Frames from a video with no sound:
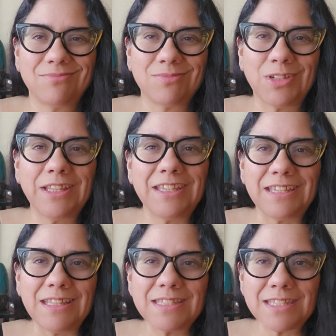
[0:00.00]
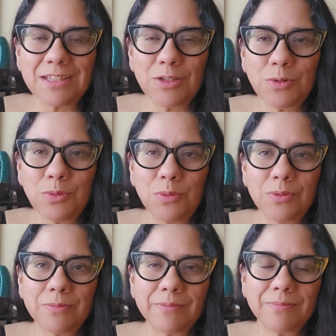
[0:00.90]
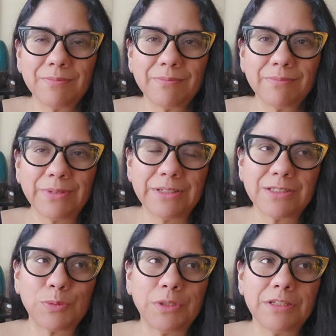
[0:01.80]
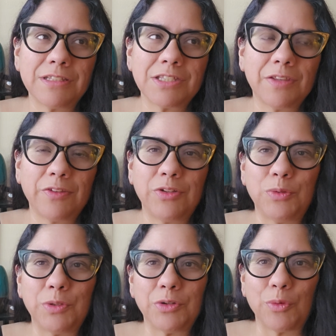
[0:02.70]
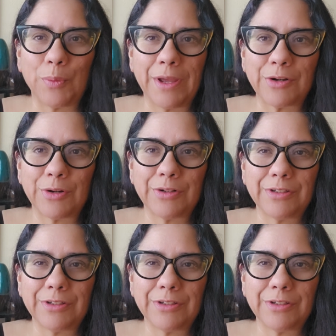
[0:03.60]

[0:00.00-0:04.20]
really eats at you. But it's one of the things you have to do when you're a writer.